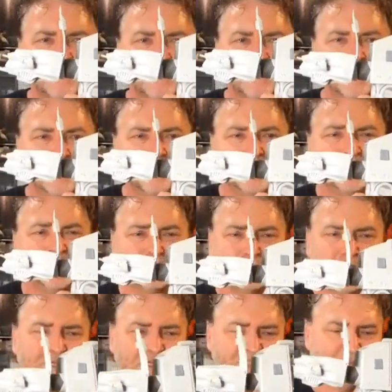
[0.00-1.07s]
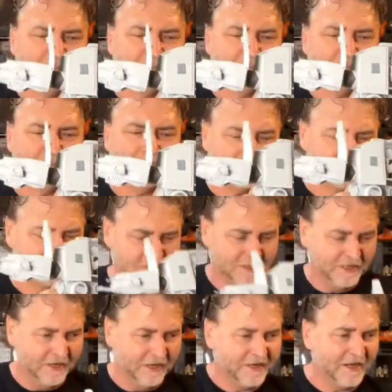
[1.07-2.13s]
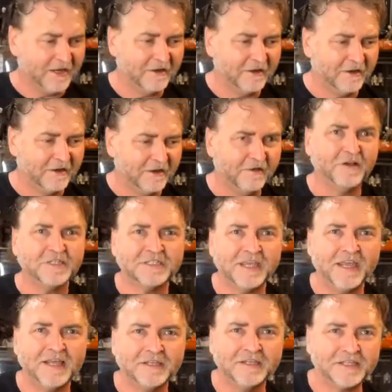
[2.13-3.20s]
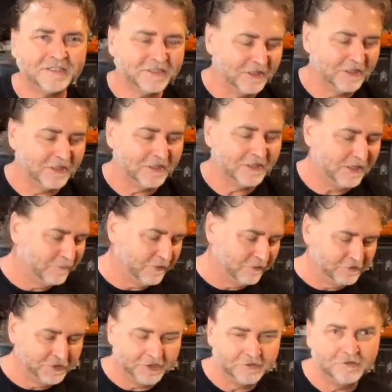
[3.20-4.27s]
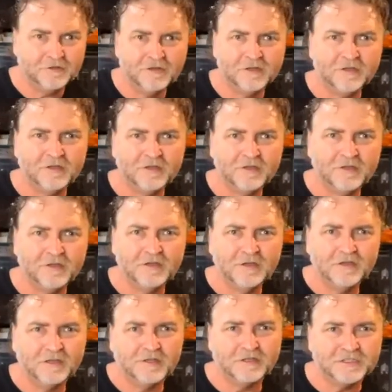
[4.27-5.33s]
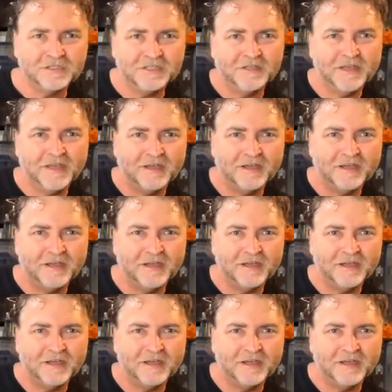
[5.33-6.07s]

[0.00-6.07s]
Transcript: This is a really nice piece. And again, if I scale it next to the Imperial Shuttle, you can see there,